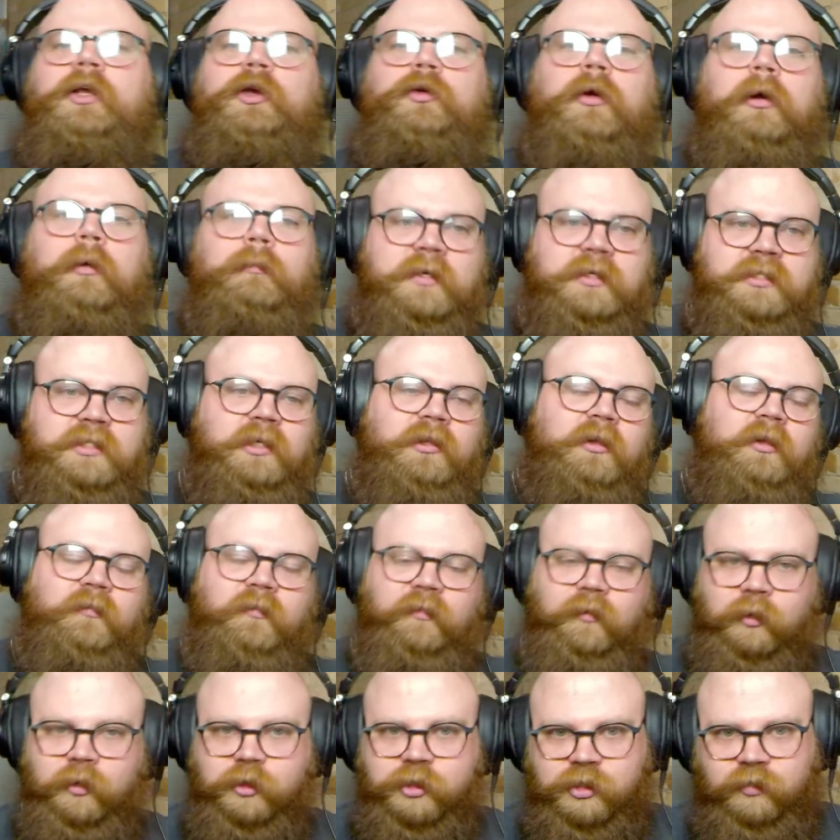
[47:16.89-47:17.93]
you are missing the
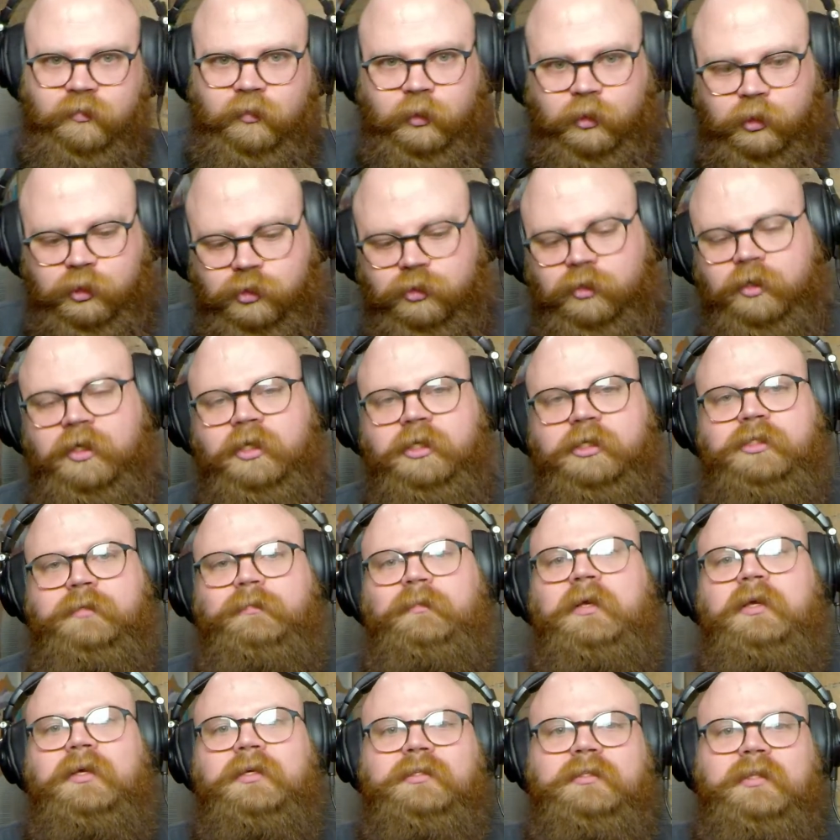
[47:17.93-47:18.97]
forest for the trees
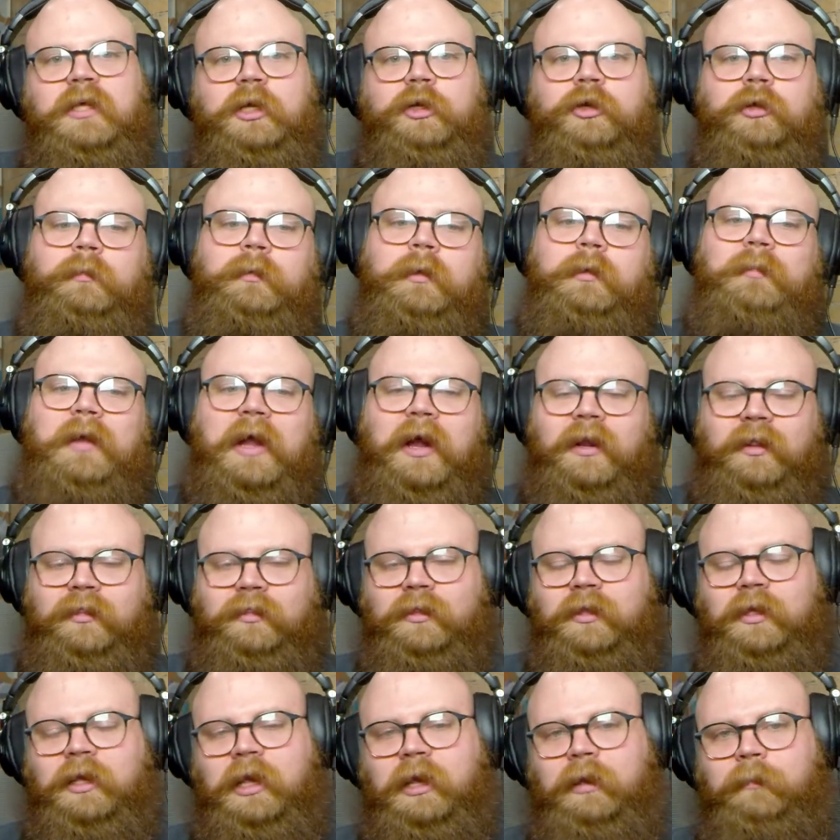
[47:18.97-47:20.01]
because they could be bad at
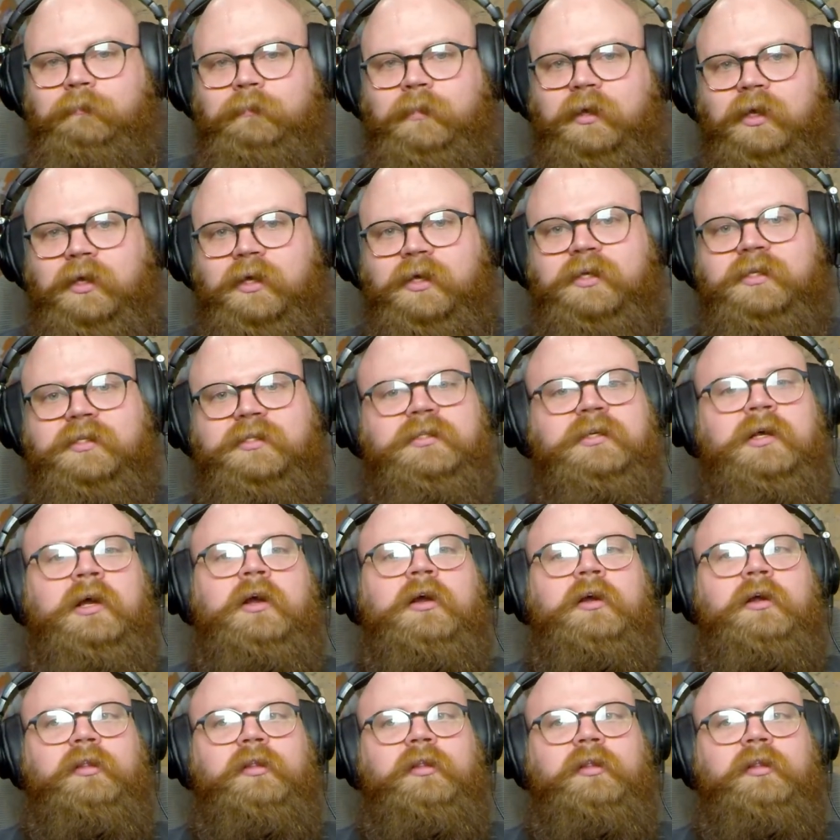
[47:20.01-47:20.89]
the game because